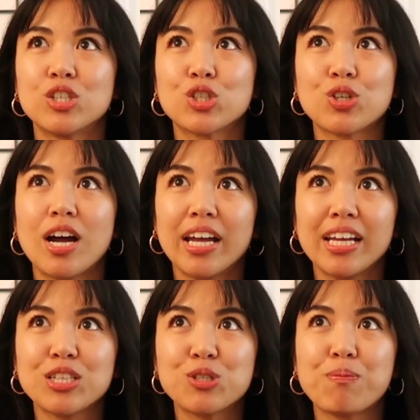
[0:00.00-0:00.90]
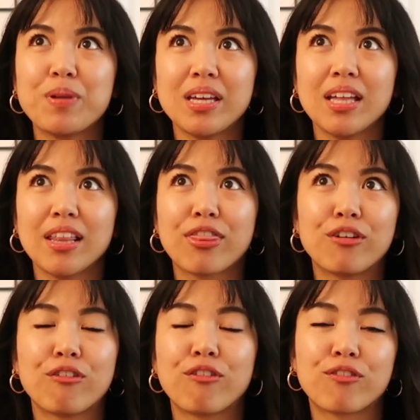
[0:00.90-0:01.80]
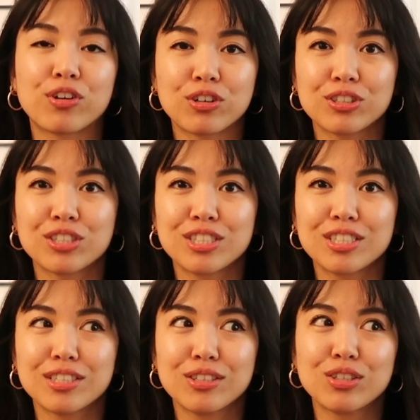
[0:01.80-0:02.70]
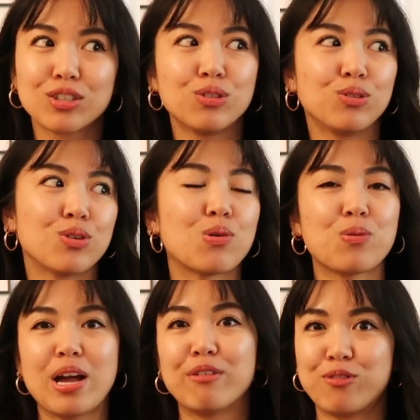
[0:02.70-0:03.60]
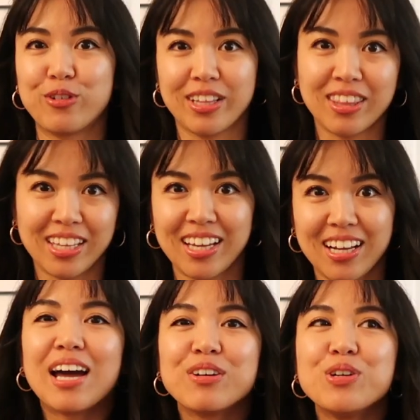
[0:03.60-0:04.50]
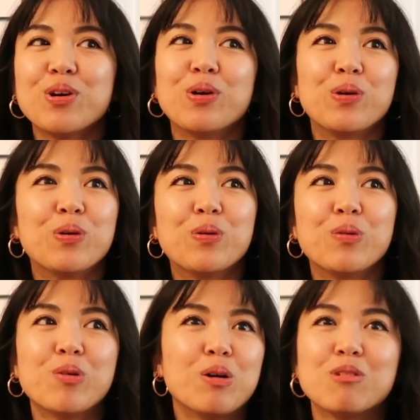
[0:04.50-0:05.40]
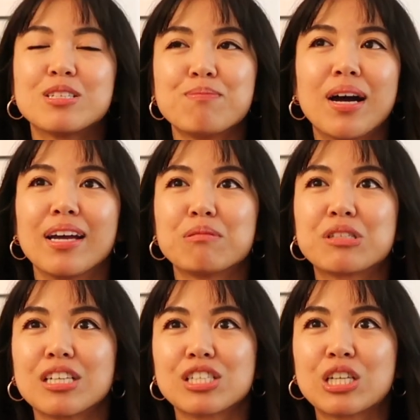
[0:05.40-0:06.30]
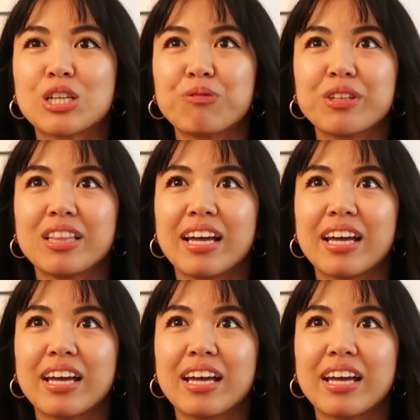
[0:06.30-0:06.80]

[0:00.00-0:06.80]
trying to be the first to know everything. I don't know what was my obsession with